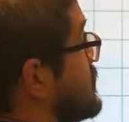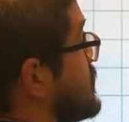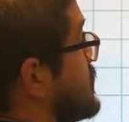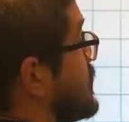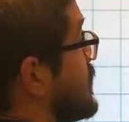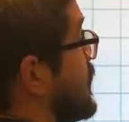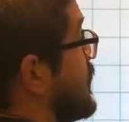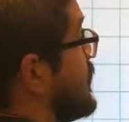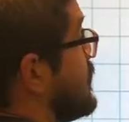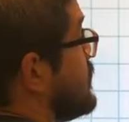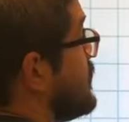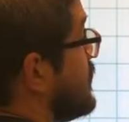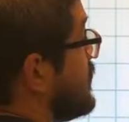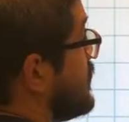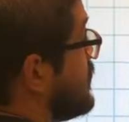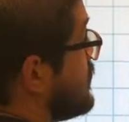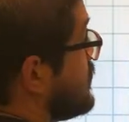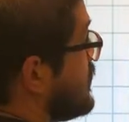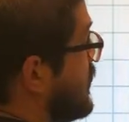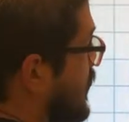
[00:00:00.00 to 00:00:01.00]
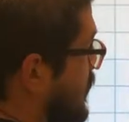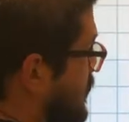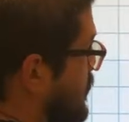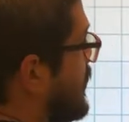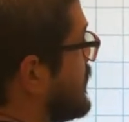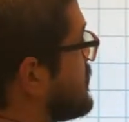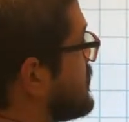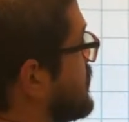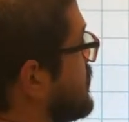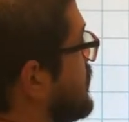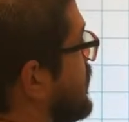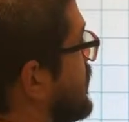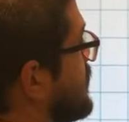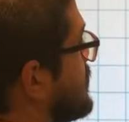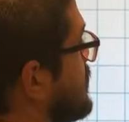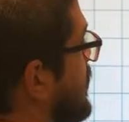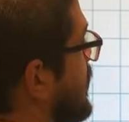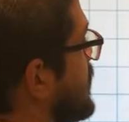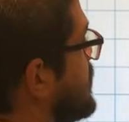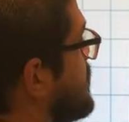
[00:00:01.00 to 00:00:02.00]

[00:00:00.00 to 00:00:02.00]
Okay? Yeah, that's correct. X